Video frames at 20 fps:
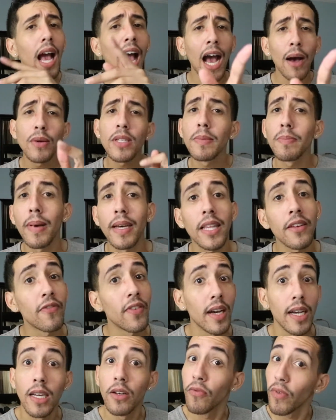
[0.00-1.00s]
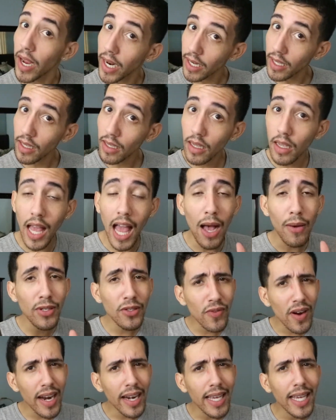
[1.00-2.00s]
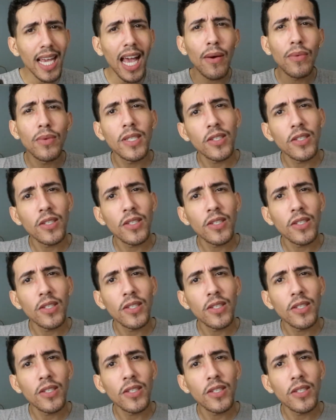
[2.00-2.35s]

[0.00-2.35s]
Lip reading: I was motherfucking ready. I was ready.